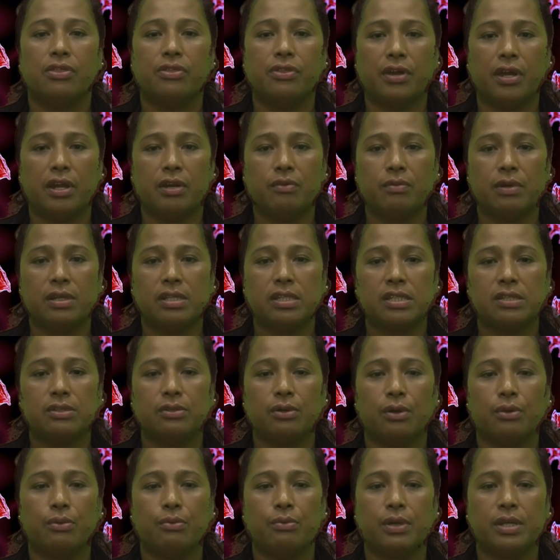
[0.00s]
There was
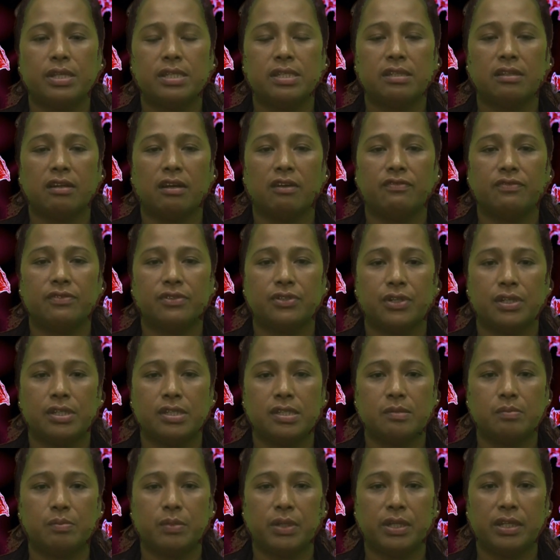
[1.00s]
no risk of
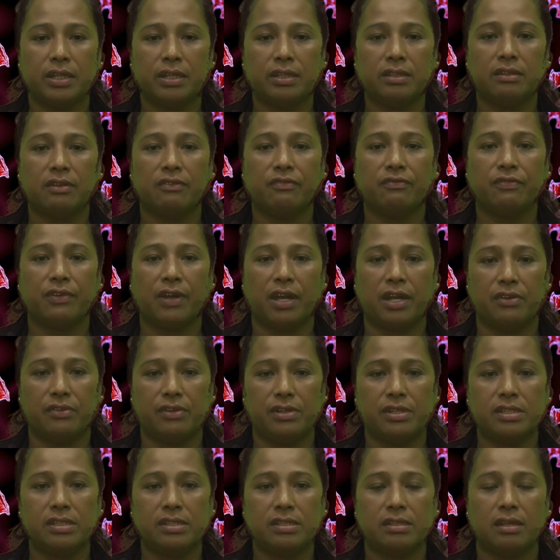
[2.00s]
transmitting the
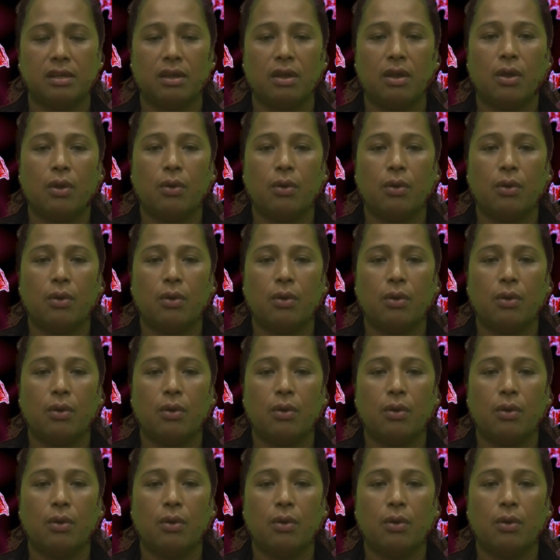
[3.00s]
virus